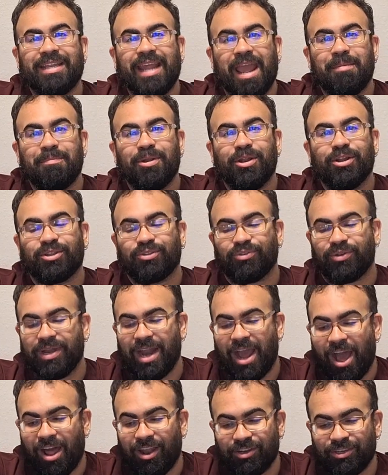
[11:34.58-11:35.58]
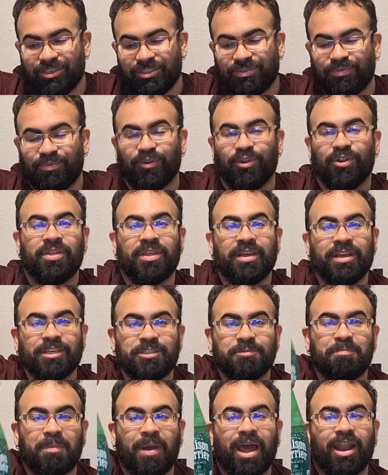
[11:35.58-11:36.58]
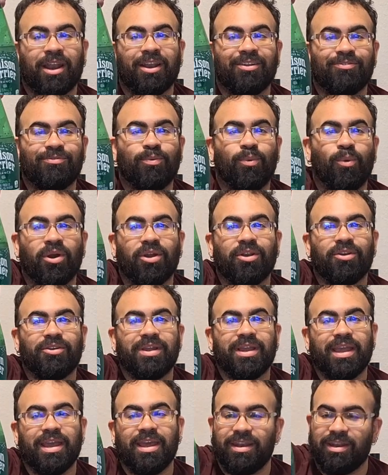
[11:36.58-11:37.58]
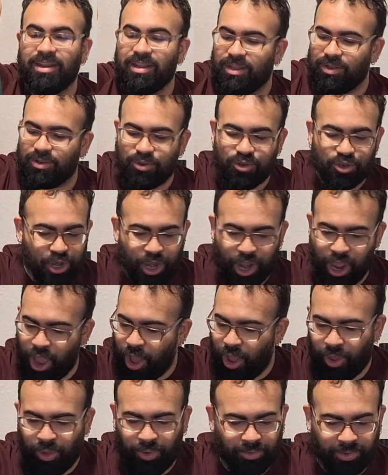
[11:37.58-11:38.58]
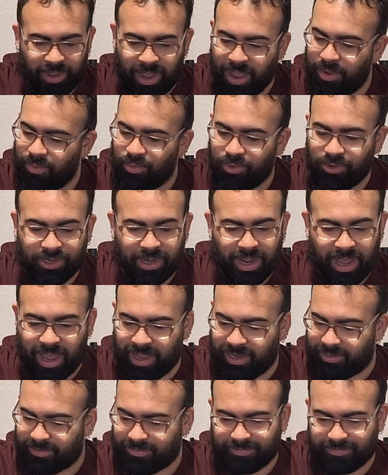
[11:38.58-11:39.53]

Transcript: damn near $3 for this bottle of water again? No, I will not.